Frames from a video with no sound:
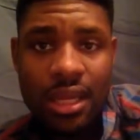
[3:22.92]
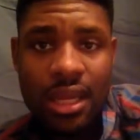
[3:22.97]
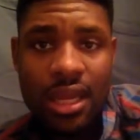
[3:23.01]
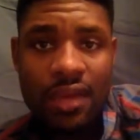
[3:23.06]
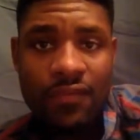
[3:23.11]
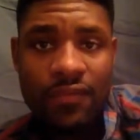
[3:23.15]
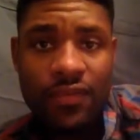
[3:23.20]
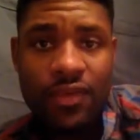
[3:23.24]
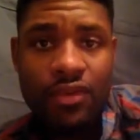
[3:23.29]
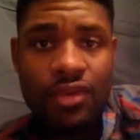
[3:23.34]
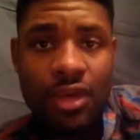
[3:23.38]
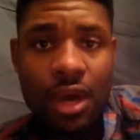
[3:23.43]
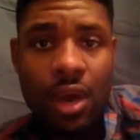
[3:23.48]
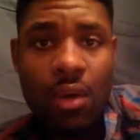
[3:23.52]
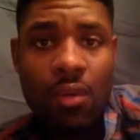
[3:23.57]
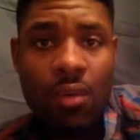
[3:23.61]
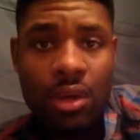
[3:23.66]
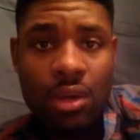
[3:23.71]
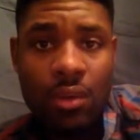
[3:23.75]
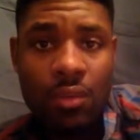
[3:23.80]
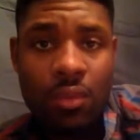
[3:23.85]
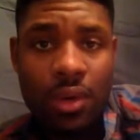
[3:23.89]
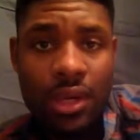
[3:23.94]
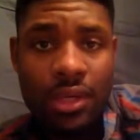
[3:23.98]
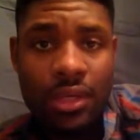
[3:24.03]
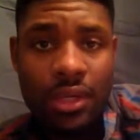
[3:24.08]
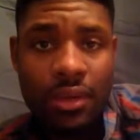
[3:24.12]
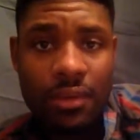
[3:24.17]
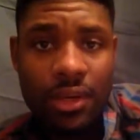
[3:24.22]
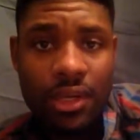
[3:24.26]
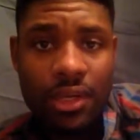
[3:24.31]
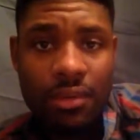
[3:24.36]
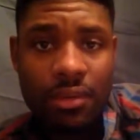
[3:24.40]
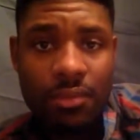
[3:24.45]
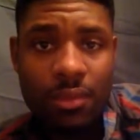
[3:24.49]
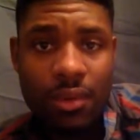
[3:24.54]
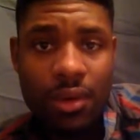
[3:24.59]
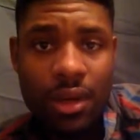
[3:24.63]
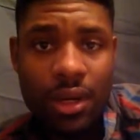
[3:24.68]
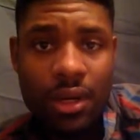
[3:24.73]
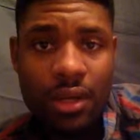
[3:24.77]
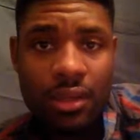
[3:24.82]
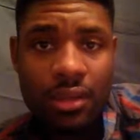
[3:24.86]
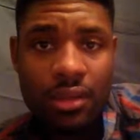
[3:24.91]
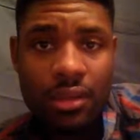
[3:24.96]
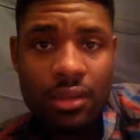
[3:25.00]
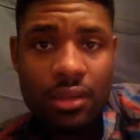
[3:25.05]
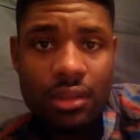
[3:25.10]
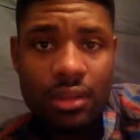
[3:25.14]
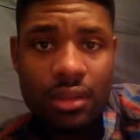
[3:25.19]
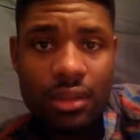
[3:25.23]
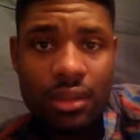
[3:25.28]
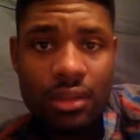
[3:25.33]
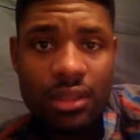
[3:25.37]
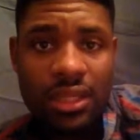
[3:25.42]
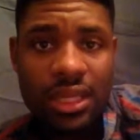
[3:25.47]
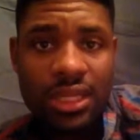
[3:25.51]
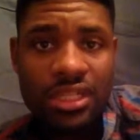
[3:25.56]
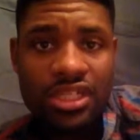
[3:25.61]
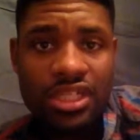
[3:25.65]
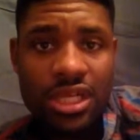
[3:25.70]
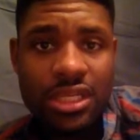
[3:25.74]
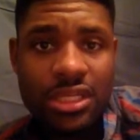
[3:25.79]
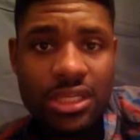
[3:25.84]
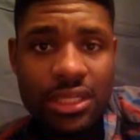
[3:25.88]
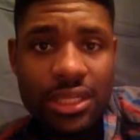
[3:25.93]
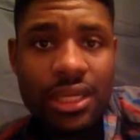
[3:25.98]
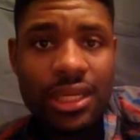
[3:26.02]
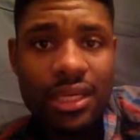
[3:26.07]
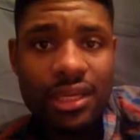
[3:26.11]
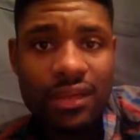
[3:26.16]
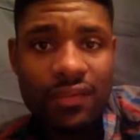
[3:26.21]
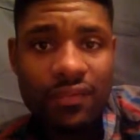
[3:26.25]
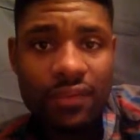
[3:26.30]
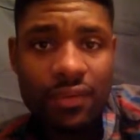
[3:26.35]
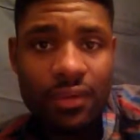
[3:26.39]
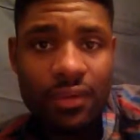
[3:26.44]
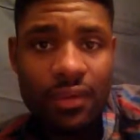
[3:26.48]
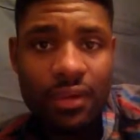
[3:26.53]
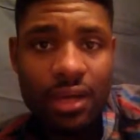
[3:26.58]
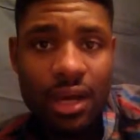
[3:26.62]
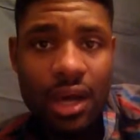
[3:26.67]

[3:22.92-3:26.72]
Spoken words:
if you don't want to work here anymore, then just leave.